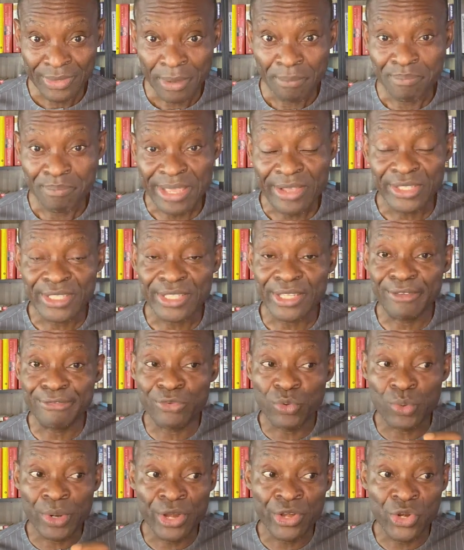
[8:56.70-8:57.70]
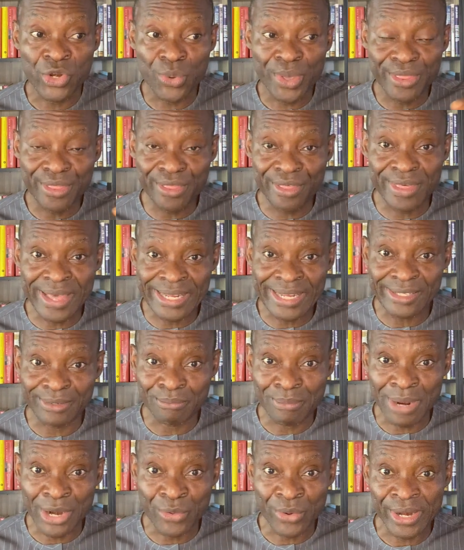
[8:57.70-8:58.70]
because if you were doing that
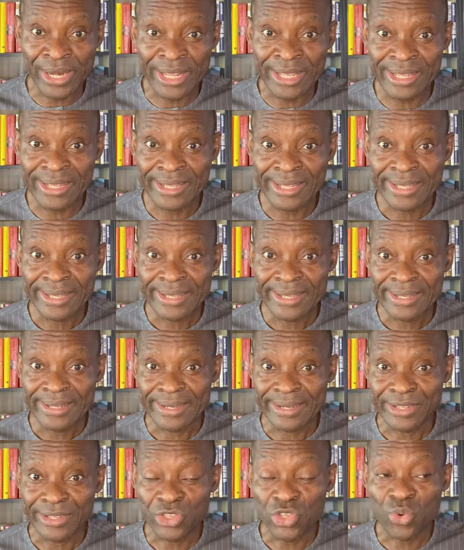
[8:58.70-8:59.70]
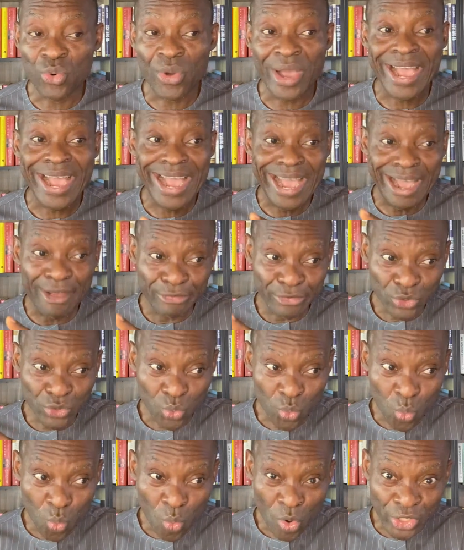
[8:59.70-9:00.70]
manually, you have to
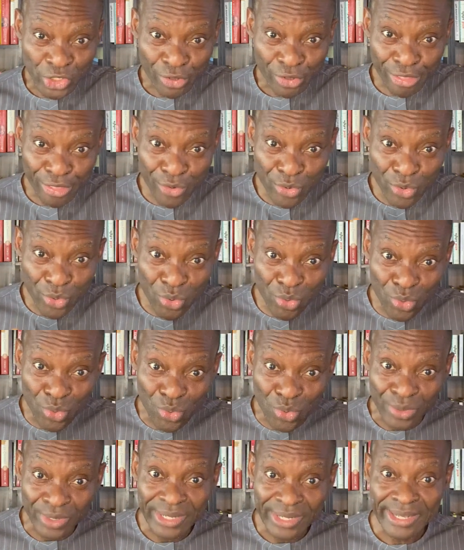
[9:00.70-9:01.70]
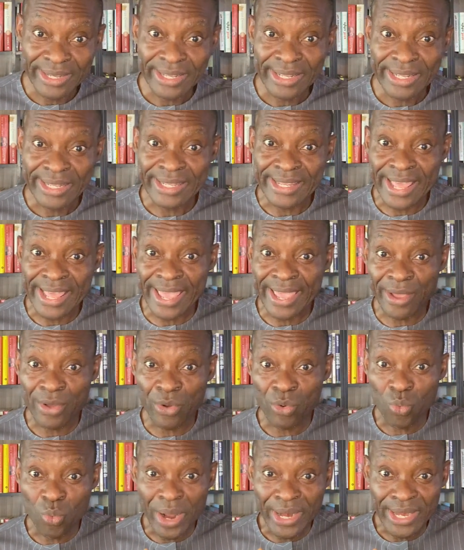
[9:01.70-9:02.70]
watch through the
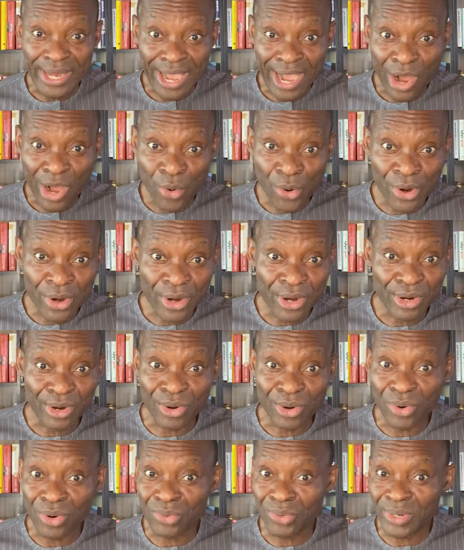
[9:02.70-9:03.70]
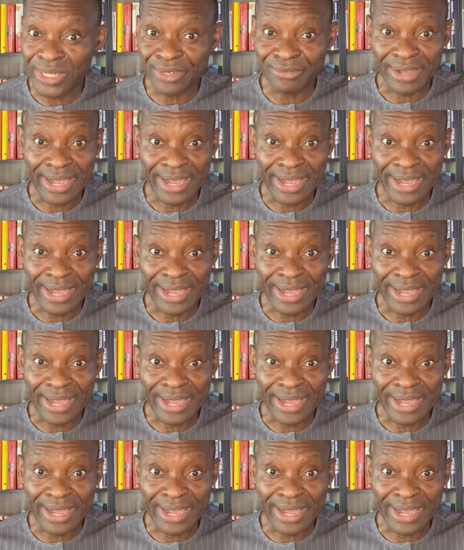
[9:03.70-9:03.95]
1 hour or whatever,